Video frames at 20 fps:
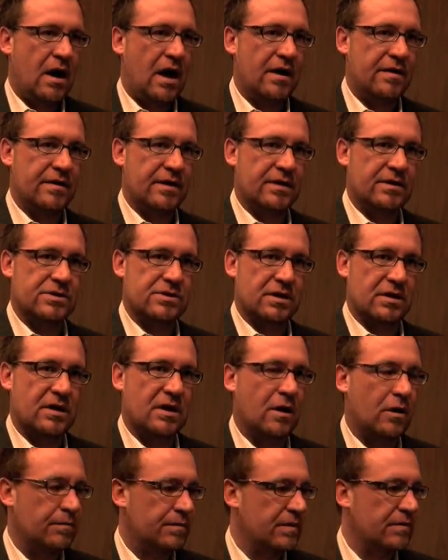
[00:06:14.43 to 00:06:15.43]
I think is going to
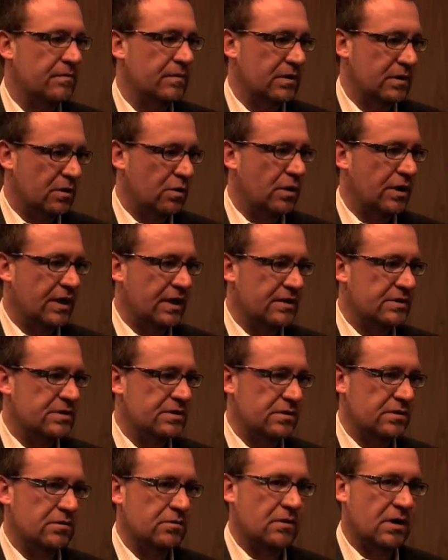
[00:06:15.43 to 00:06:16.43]
help them going
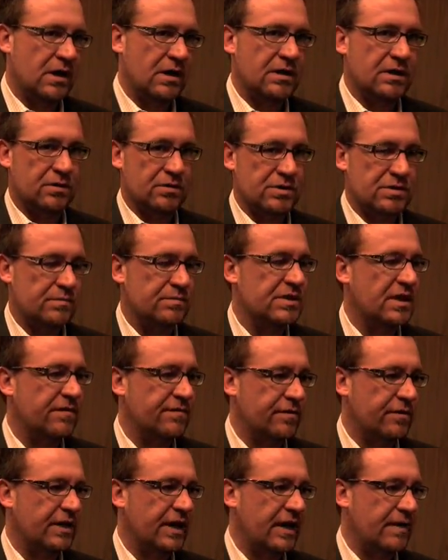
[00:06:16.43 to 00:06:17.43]
into some
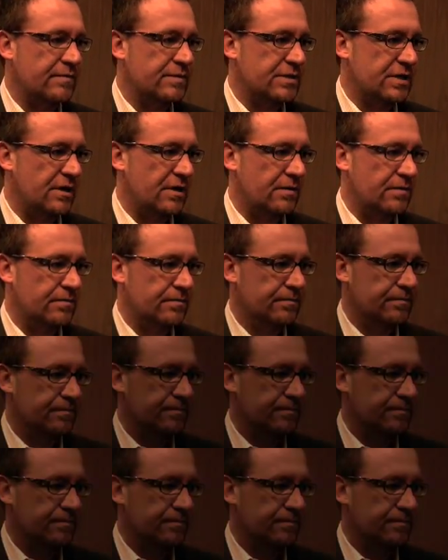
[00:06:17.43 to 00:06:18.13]
tougher games now.